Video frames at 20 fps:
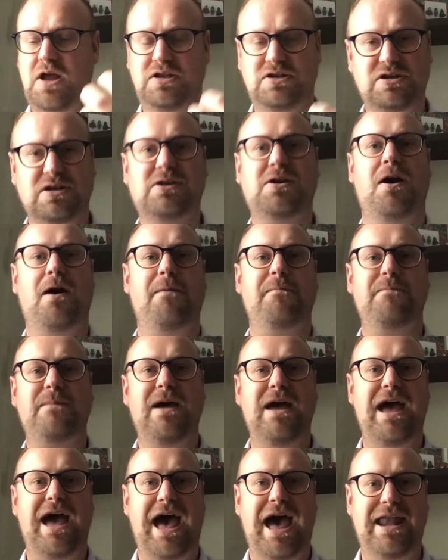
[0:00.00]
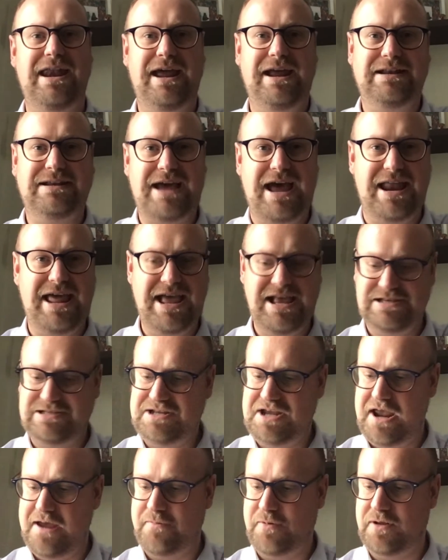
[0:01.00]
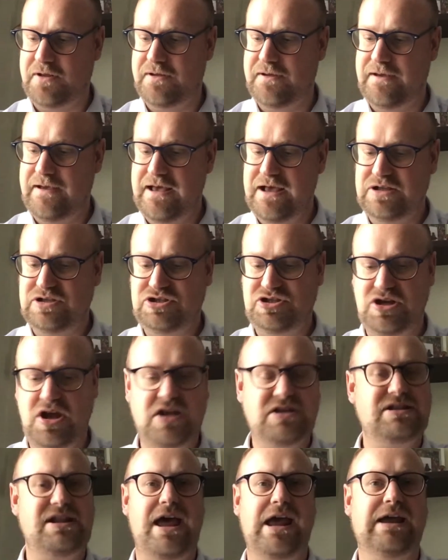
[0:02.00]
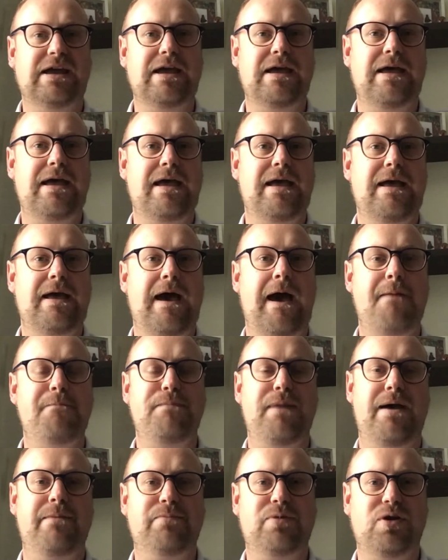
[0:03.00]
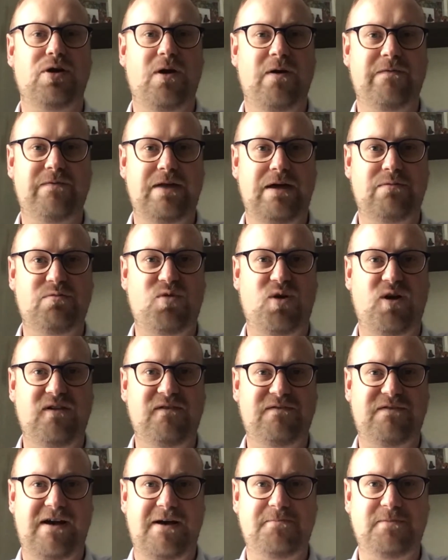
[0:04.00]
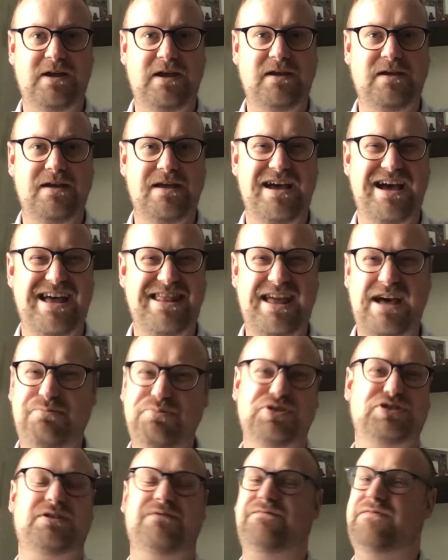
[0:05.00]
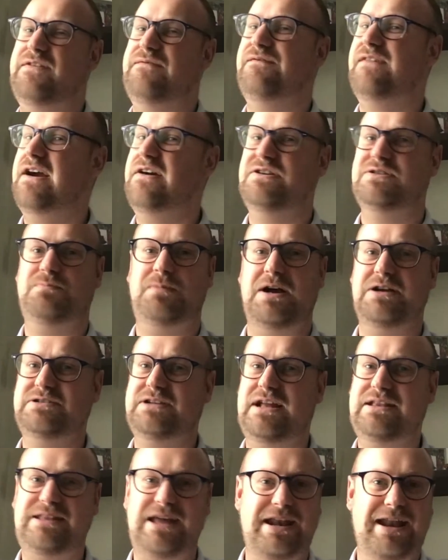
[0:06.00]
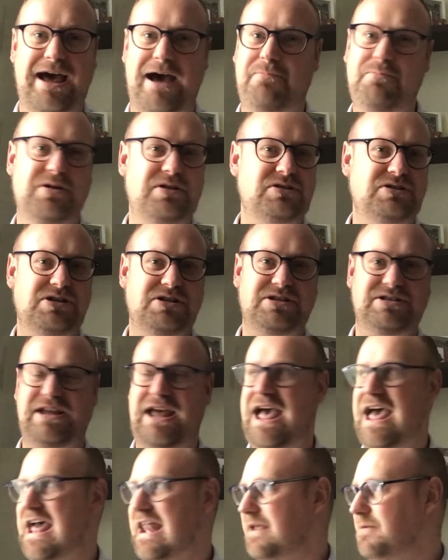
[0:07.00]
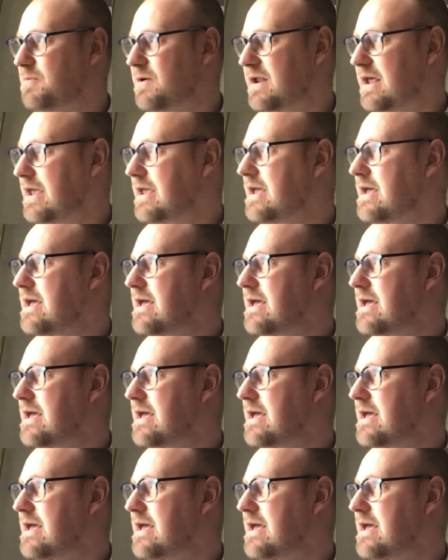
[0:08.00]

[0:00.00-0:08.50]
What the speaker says: to come and eat at his table, just like a member of that royal family. And that was something very special. That didn't happen just to anybody.